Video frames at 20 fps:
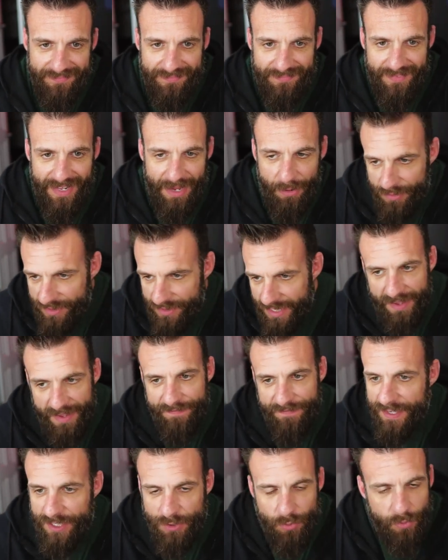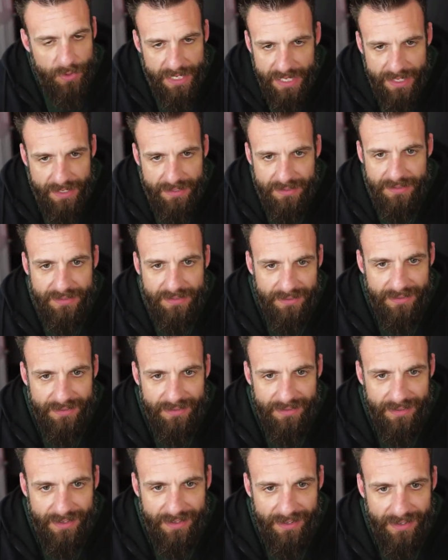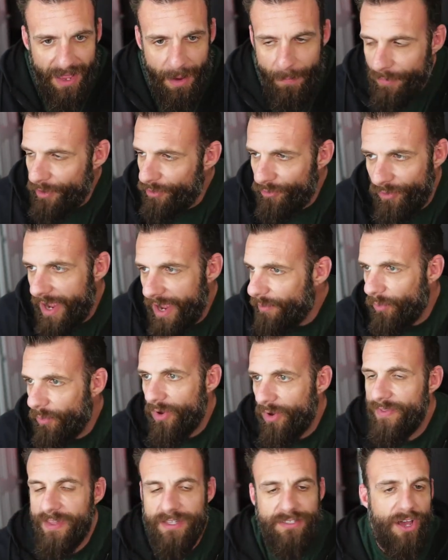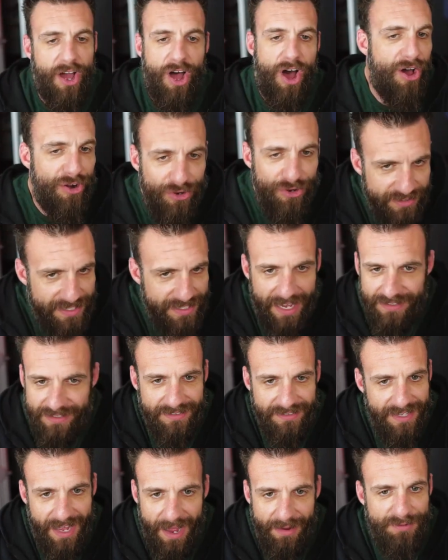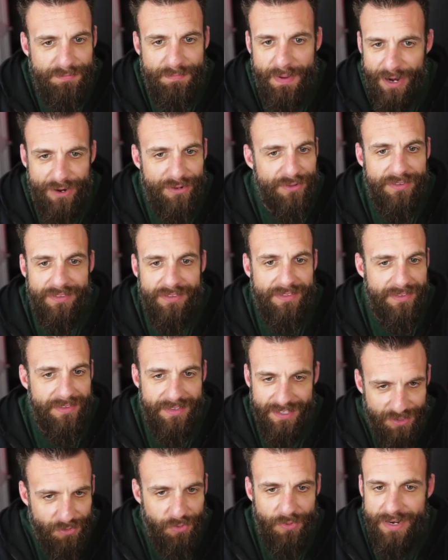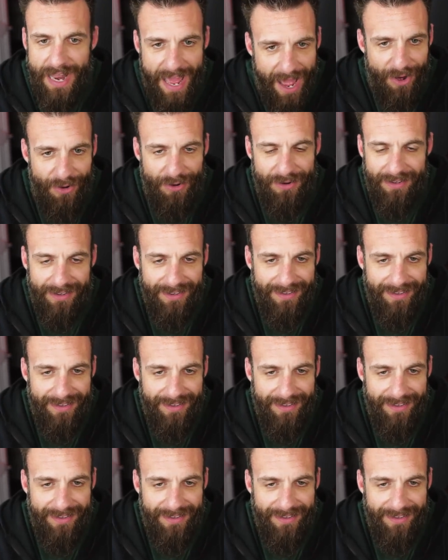And when, the, if this one ends, I'm going to write one that's a hundred thousand times better than this one now.